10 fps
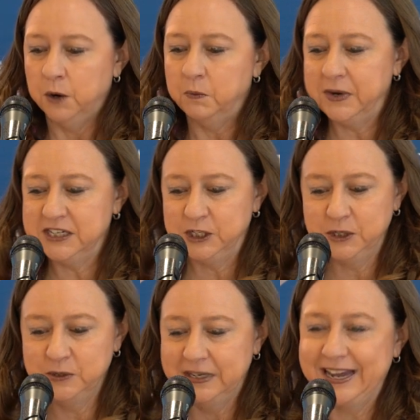We
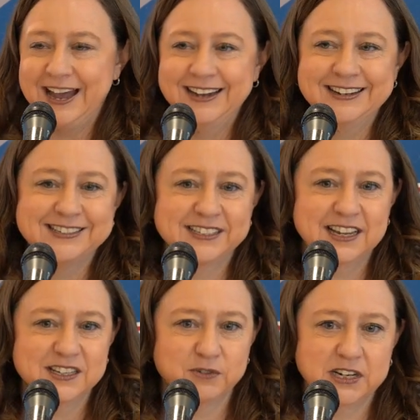do, again,
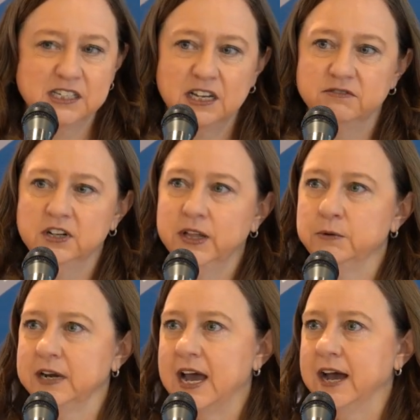as Ricky said, really
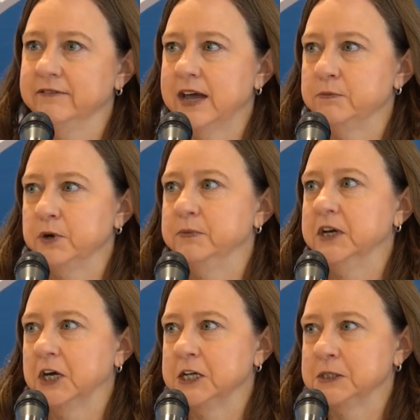want to have that
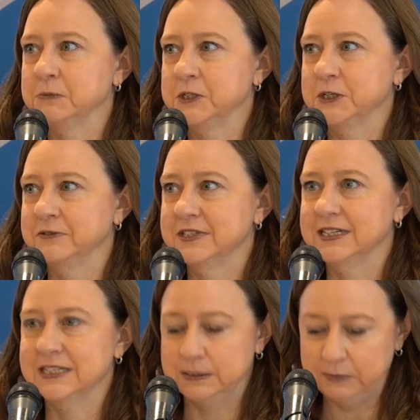premier customer service
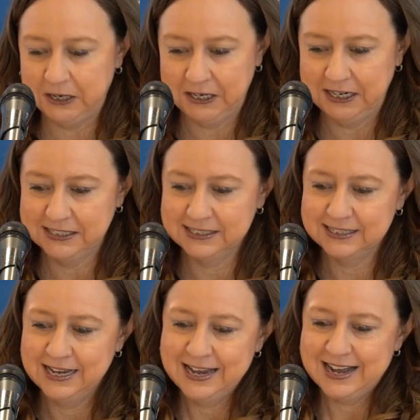
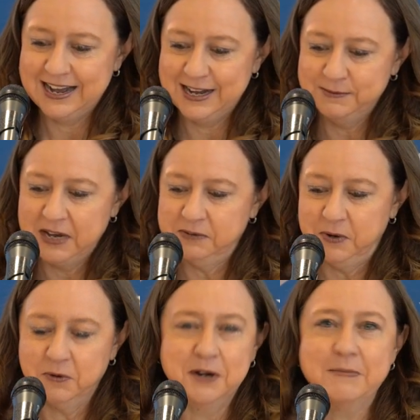experience, and
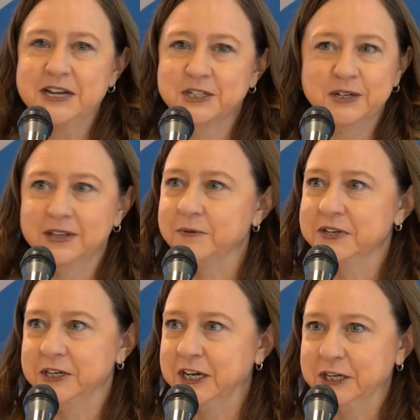we want to make sure that
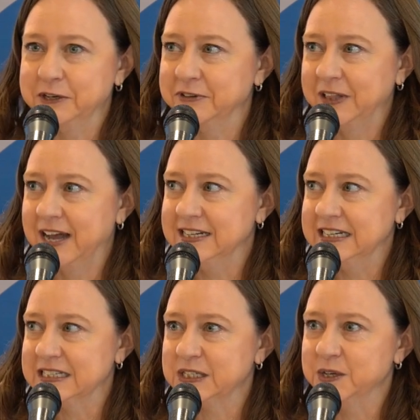when you're getting your Real
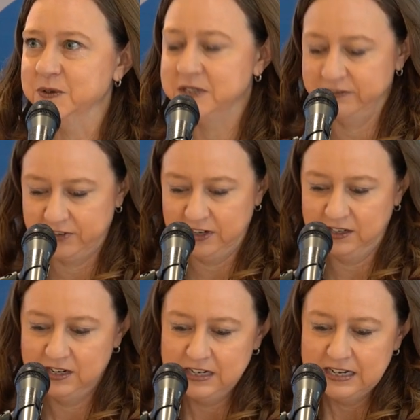ID, it's no different.
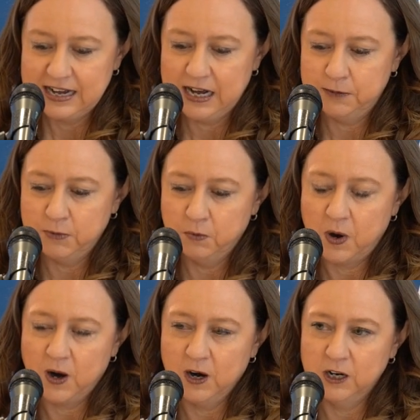
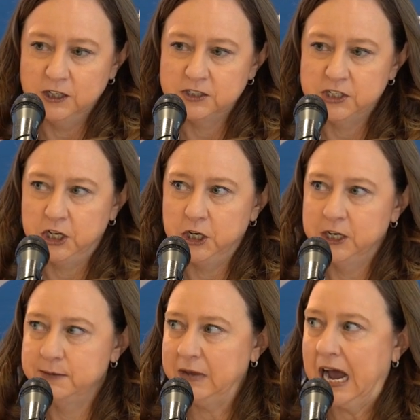Our
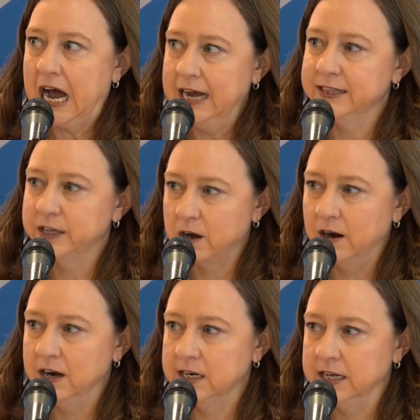security behind the
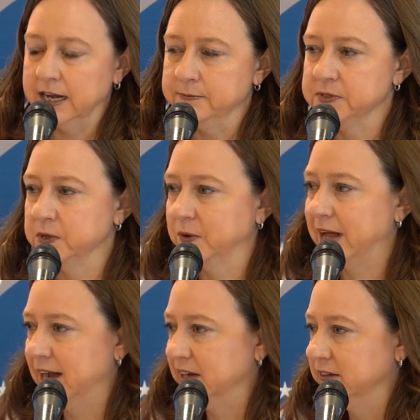card, and I'm so
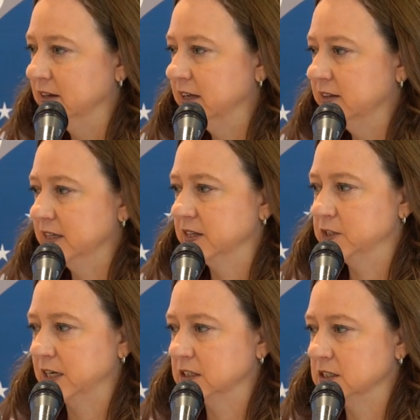glad that the
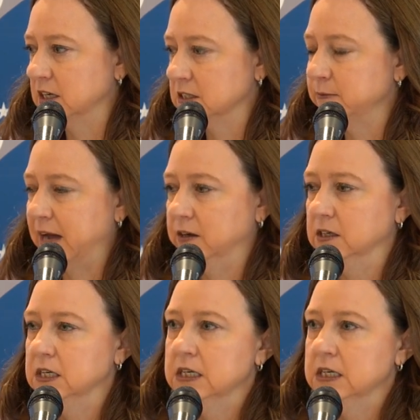director talked about